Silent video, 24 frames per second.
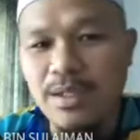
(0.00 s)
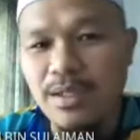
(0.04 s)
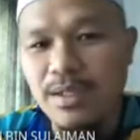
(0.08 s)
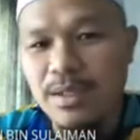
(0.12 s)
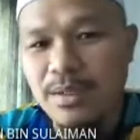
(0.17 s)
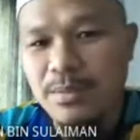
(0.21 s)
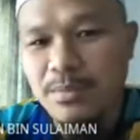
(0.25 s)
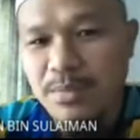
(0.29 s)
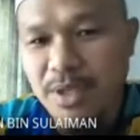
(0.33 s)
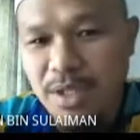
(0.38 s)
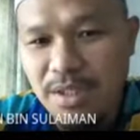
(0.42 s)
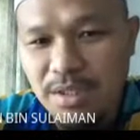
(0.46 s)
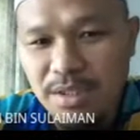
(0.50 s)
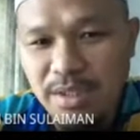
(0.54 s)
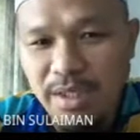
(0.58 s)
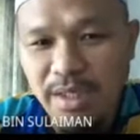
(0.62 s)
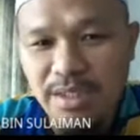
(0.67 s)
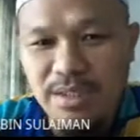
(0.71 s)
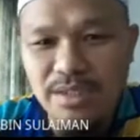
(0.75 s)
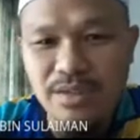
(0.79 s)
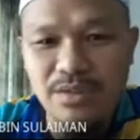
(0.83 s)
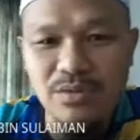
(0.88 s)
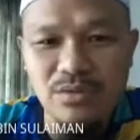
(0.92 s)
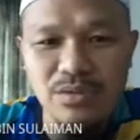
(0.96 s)
but
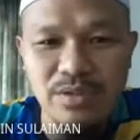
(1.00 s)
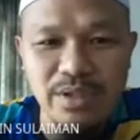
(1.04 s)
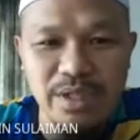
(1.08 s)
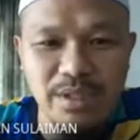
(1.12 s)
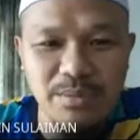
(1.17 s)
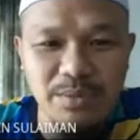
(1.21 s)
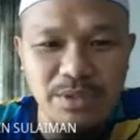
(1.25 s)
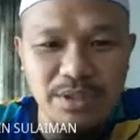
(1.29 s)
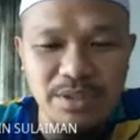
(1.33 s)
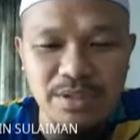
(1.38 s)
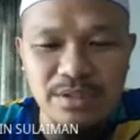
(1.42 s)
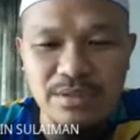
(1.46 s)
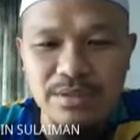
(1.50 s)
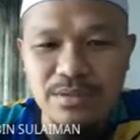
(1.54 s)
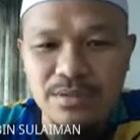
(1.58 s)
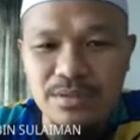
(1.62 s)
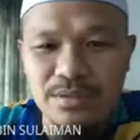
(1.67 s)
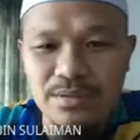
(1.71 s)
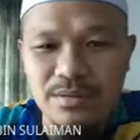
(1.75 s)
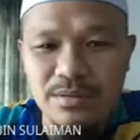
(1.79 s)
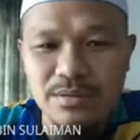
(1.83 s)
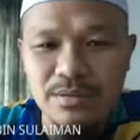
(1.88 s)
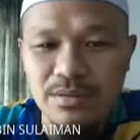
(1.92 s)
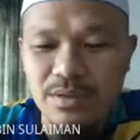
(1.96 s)
exclude the admittance.
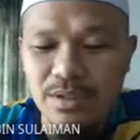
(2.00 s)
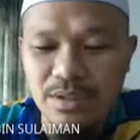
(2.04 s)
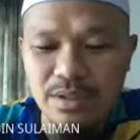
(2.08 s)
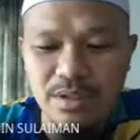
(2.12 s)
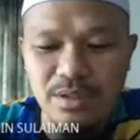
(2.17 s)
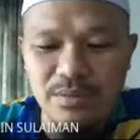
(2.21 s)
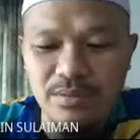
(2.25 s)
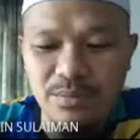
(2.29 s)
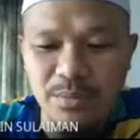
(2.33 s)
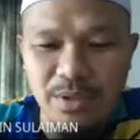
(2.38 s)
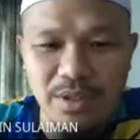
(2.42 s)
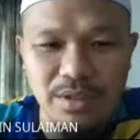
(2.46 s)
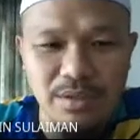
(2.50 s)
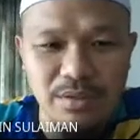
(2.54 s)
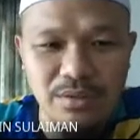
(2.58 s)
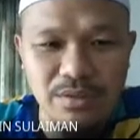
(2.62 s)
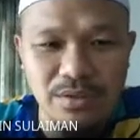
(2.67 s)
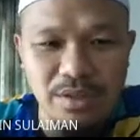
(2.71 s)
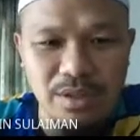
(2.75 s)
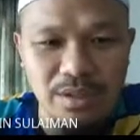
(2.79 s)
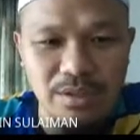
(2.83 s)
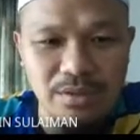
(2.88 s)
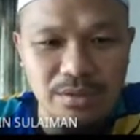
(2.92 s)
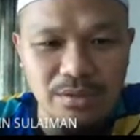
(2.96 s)
Okay, never mind,
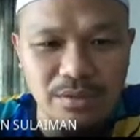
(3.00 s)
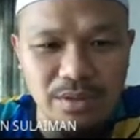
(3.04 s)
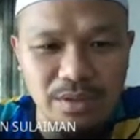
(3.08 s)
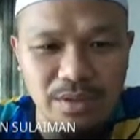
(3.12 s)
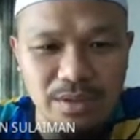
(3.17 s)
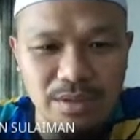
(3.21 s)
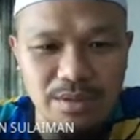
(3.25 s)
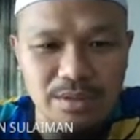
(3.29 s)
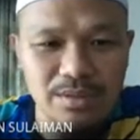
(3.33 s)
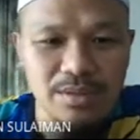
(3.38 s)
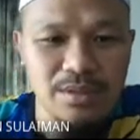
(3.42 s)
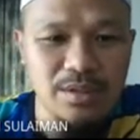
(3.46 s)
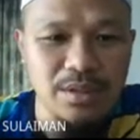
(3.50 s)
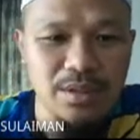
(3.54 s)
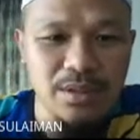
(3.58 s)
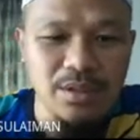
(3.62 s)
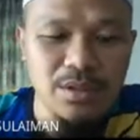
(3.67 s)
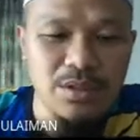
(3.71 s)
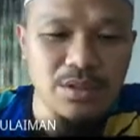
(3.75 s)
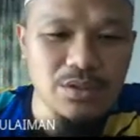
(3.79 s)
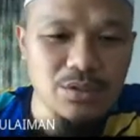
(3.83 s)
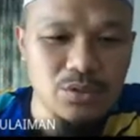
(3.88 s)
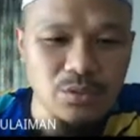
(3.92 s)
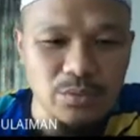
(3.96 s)
calculate this.
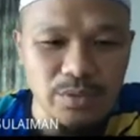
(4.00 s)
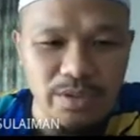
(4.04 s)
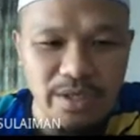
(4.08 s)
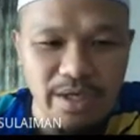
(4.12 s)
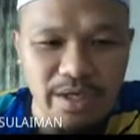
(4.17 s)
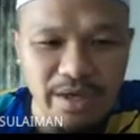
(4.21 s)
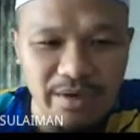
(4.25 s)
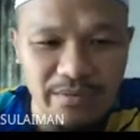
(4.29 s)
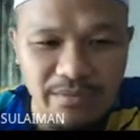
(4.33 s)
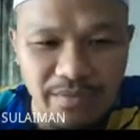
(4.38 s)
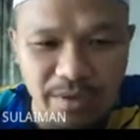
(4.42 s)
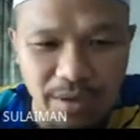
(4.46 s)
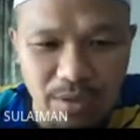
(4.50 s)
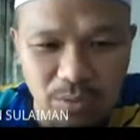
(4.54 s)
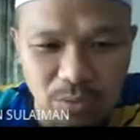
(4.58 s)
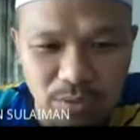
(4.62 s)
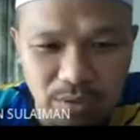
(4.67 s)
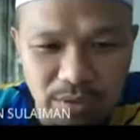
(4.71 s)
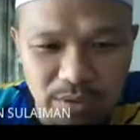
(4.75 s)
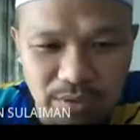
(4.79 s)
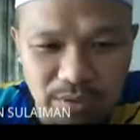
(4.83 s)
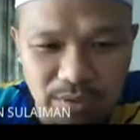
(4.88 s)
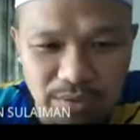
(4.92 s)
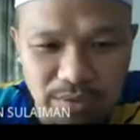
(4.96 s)
So we have
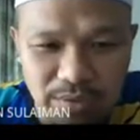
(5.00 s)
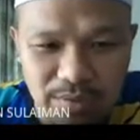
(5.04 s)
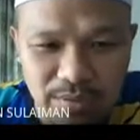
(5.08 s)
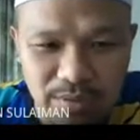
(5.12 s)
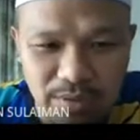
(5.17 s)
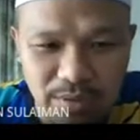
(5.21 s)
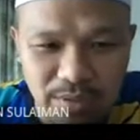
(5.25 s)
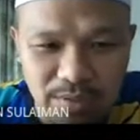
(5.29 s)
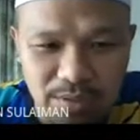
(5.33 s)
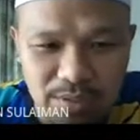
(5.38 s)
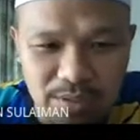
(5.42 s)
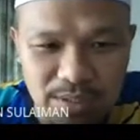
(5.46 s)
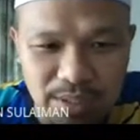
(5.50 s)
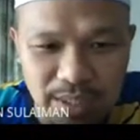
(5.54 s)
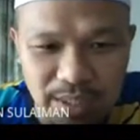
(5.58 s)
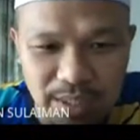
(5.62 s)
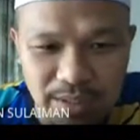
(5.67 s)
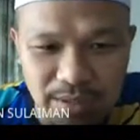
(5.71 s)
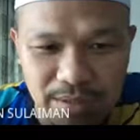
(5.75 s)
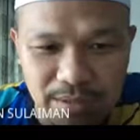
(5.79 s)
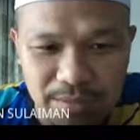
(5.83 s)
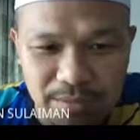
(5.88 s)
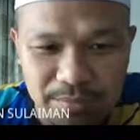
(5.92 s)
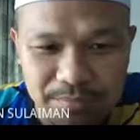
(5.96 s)
our Z
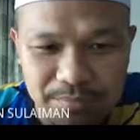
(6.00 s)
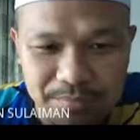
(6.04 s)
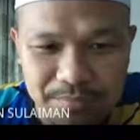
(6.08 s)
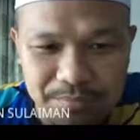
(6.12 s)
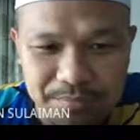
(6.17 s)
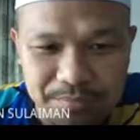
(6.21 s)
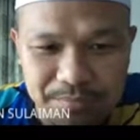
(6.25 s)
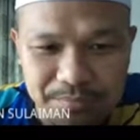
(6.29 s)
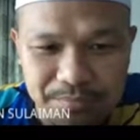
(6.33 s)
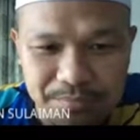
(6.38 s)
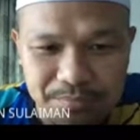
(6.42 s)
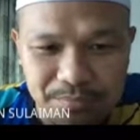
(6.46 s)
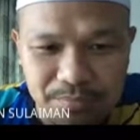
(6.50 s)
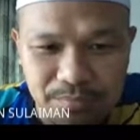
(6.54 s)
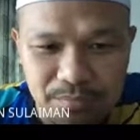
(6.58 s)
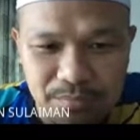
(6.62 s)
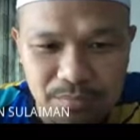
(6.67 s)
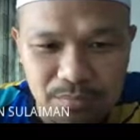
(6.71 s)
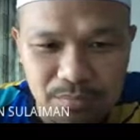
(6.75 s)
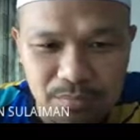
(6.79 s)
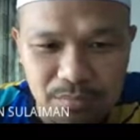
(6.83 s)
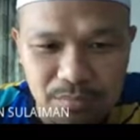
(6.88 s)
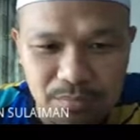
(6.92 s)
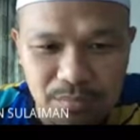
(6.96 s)
here.
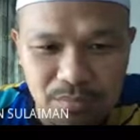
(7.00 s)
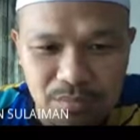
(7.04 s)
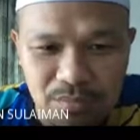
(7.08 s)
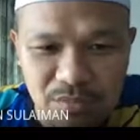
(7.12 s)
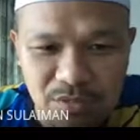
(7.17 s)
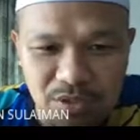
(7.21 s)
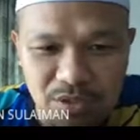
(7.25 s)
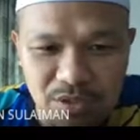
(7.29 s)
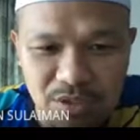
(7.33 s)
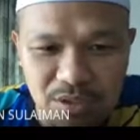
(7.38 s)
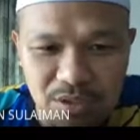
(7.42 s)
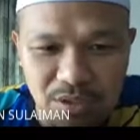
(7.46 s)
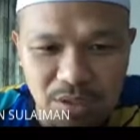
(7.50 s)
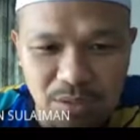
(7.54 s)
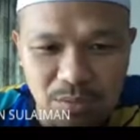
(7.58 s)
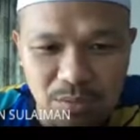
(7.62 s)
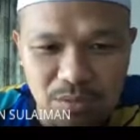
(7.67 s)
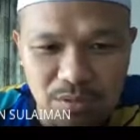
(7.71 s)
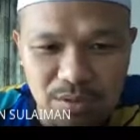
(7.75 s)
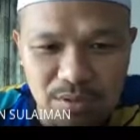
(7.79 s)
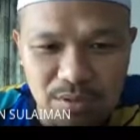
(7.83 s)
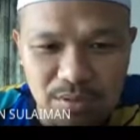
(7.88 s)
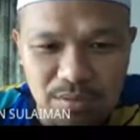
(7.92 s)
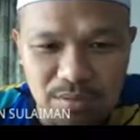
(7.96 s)
This is
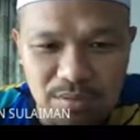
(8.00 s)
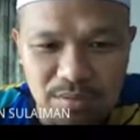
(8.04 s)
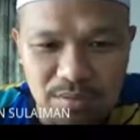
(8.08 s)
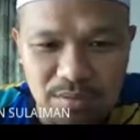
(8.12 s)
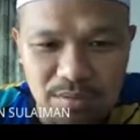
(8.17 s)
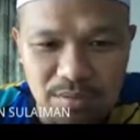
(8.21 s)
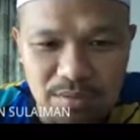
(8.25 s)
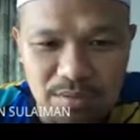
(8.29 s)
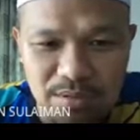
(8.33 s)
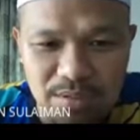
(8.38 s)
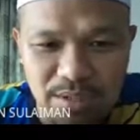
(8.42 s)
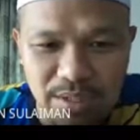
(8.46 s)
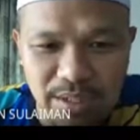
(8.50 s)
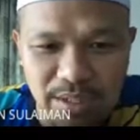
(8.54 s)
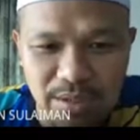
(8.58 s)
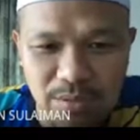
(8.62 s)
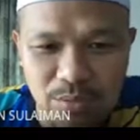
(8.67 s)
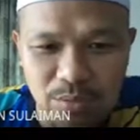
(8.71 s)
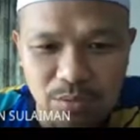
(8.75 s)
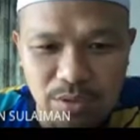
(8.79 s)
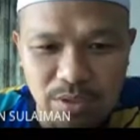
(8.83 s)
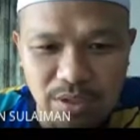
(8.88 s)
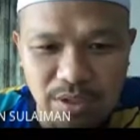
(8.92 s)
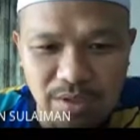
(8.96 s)
our Z.
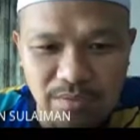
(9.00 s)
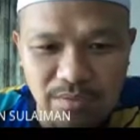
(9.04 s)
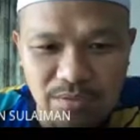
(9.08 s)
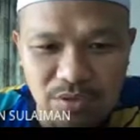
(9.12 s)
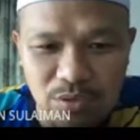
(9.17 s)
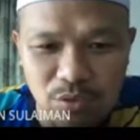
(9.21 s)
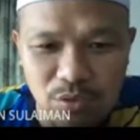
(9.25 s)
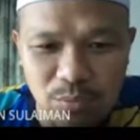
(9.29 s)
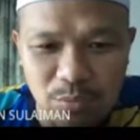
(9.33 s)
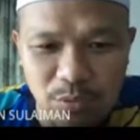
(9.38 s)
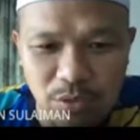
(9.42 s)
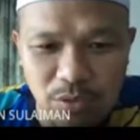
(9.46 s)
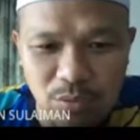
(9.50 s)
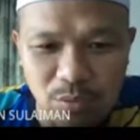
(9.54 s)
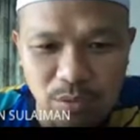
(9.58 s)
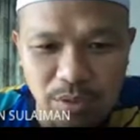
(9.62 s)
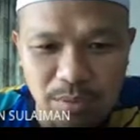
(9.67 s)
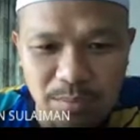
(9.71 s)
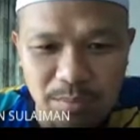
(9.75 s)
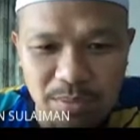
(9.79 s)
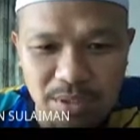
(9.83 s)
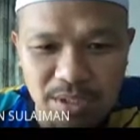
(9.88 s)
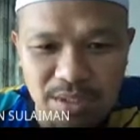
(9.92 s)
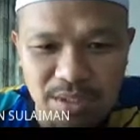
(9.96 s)
We have
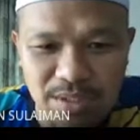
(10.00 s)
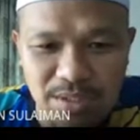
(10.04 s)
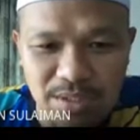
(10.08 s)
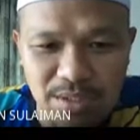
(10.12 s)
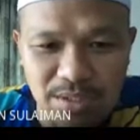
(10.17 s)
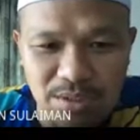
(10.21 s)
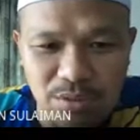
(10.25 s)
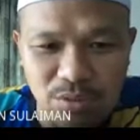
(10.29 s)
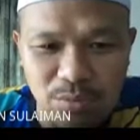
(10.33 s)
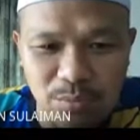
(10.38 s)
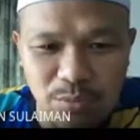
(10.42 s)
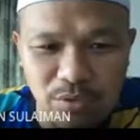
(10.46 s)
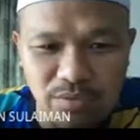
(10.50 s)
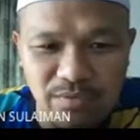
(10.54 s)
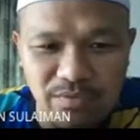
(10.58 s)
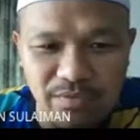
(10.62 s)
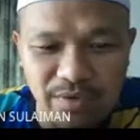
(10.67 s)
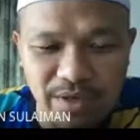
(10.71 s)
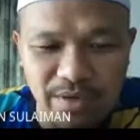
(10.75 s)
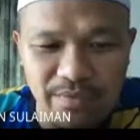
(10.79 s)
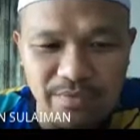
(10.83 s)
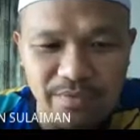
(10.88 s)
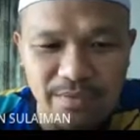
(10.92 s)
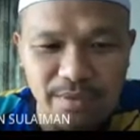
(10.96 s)
0.1 plus J
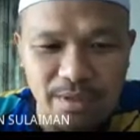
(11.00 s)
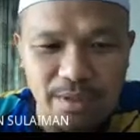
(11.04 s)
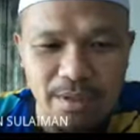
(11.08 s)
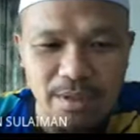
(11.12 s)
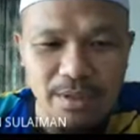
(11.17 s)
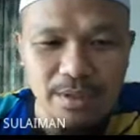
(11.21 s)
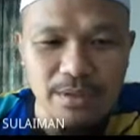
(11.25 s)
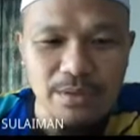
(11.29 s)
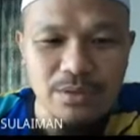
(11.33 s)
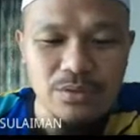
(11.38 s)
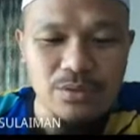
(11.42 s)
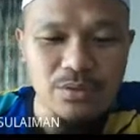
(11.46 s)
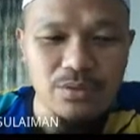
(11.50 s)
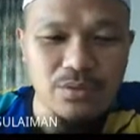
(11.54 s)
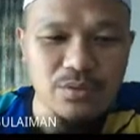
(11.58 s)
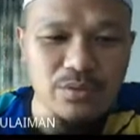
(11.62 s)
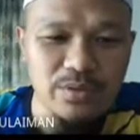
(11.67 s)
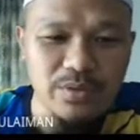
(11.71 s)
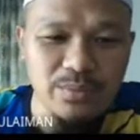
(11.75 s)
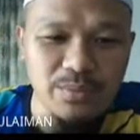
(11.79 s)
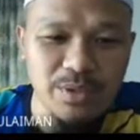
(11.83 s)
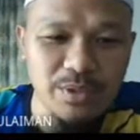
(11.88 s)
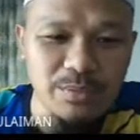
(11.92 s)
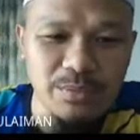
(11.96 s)
0.5. So
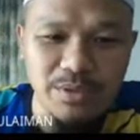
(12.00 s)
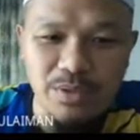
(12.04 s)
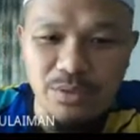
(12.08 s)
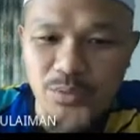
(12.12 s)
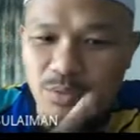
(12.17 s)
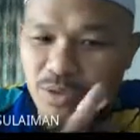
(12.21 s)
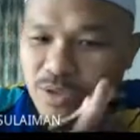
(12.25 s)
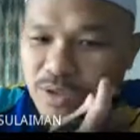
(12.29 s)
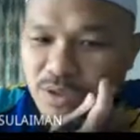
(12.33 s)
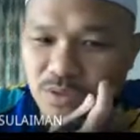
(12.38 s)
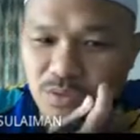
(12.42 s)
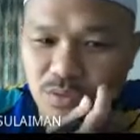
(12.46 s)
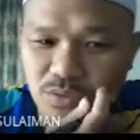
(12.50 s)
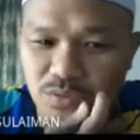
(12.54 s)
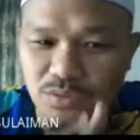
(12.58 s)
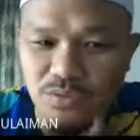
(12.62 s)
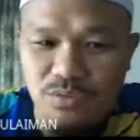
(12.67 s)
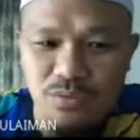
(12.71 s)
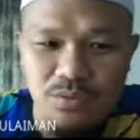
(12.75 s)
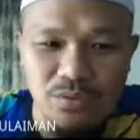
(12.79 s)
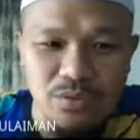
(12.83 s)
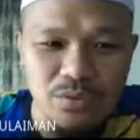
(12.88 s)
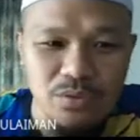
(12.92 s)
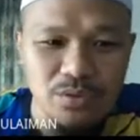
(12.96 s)
remember, we need
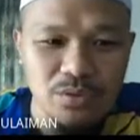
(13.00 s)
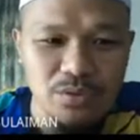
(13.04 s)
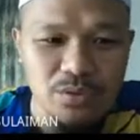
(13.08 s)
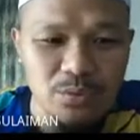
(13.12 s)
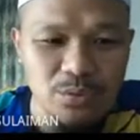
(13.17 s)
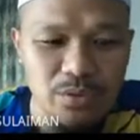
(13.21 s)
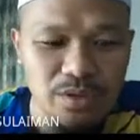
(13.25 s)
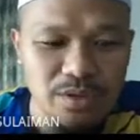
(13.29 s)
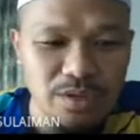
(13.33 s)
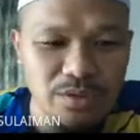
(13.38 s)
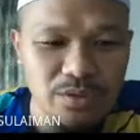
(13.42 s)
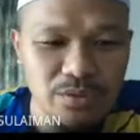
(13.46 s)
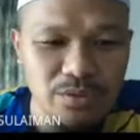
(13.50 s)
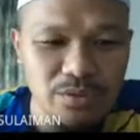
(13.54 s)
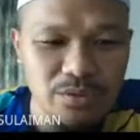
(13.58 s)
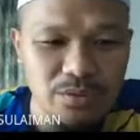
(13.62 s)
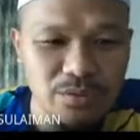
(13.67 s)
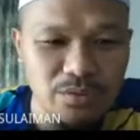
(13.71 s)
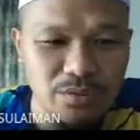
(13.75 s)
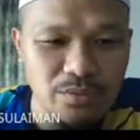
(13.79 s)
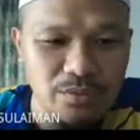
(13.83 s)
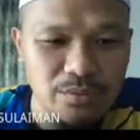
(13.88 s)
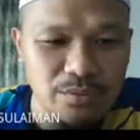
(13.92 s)
to